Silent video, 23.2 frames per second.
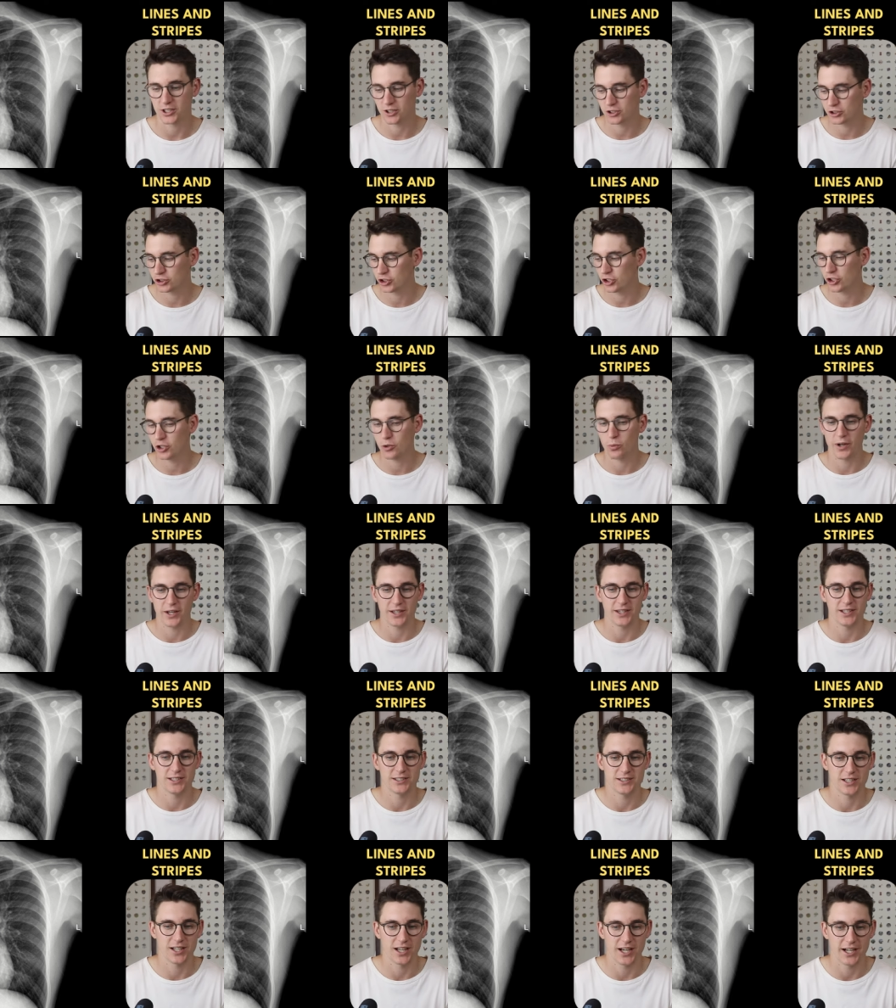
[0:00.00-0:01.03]
And I'll show you where
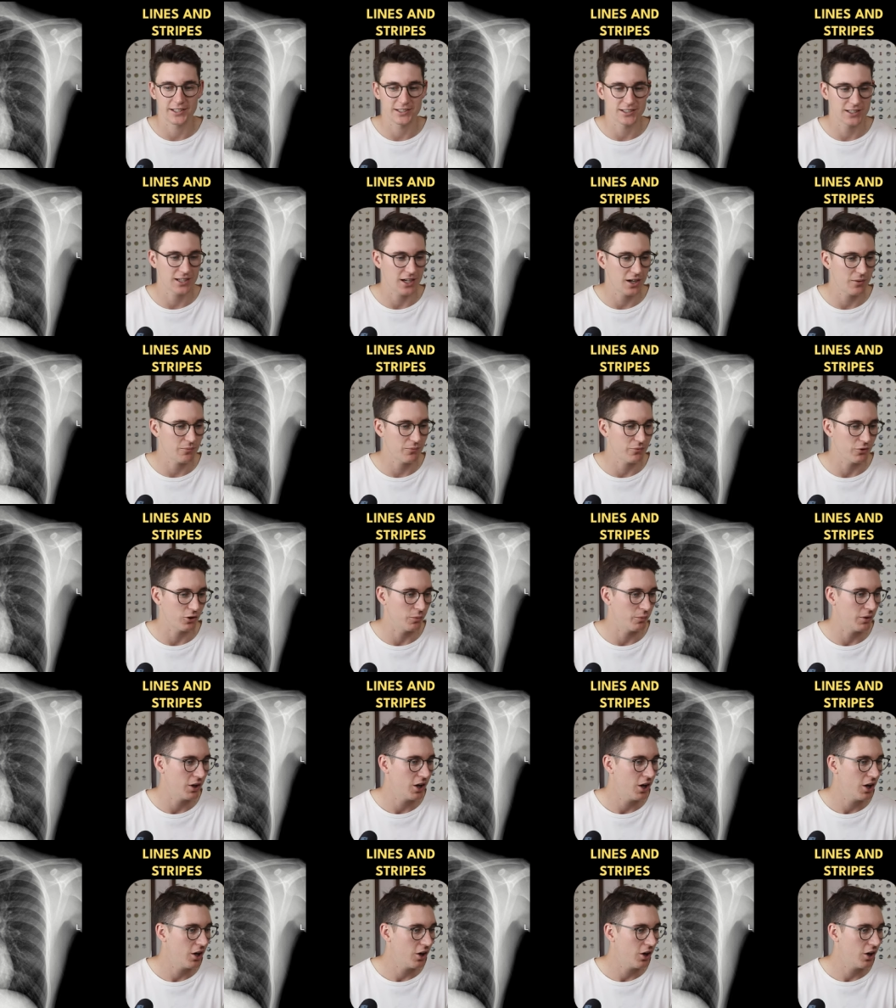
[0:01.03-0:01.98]
these lines come from